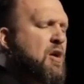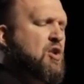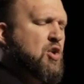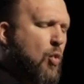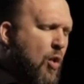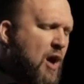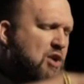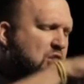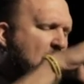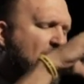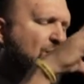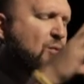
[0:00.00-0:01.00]
To wash
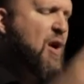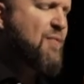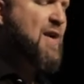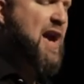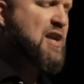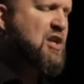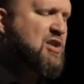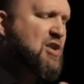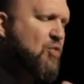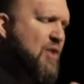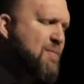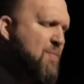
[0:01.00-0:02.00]
off rough edges, to
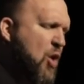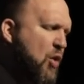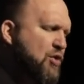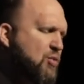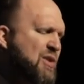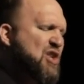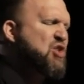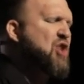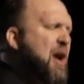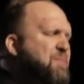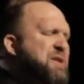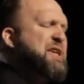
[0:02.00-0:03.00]
remold, to
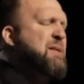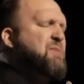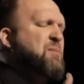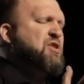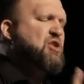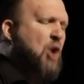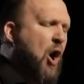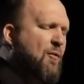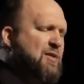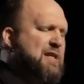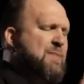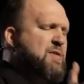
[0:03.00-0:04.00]
reshape, to keep them soft,
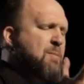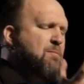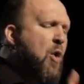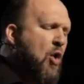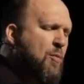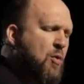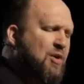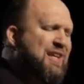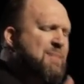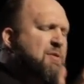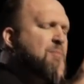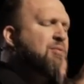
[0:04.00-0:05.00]
to keep them moldable, to
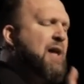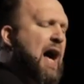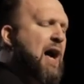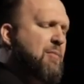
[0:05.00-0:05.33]
keep them pliable.